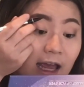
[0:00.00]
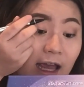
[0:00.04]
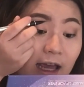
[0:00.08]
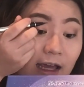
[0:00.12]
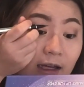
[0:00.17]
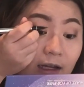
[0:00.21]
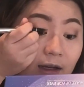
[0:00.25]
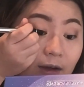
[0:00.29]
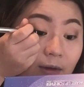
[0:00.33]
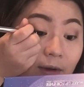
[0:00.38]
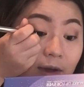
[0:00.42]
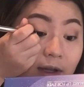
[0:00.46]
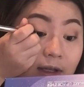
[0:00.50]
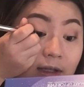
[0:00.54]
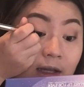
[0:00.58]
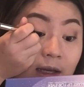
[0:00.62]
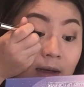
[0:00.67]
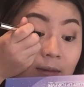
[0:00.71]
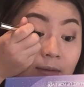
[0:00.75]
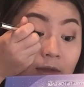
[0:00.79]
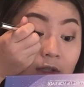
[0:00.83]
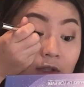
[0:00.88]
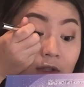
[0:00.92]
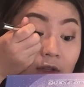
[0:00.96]
Anyways,
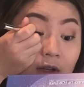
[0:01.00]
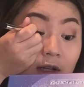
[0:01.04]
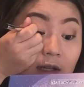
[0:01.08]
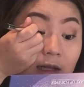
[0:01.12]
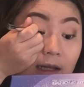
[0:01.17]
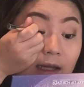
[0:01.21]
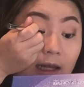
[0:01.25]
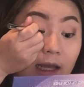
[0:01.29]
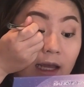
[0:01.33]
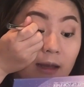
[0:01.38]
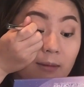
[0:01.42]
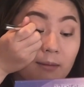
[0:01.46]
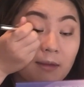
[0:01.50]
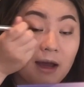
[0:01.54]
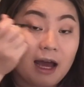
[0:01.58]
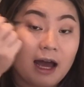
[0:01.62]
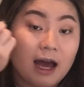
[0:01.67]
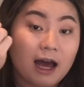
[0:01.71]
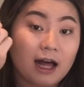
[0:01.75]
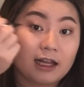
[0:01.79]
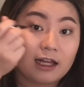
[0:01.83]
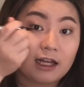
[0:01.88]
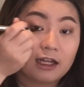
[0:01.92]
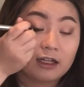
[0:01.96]
I'm just gonna lay my
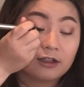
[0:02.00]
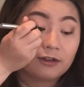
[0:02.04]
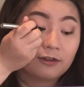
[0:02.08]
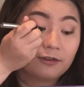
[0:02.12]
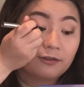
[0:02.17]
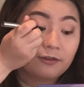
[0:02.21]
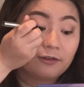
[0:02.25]
eyeliner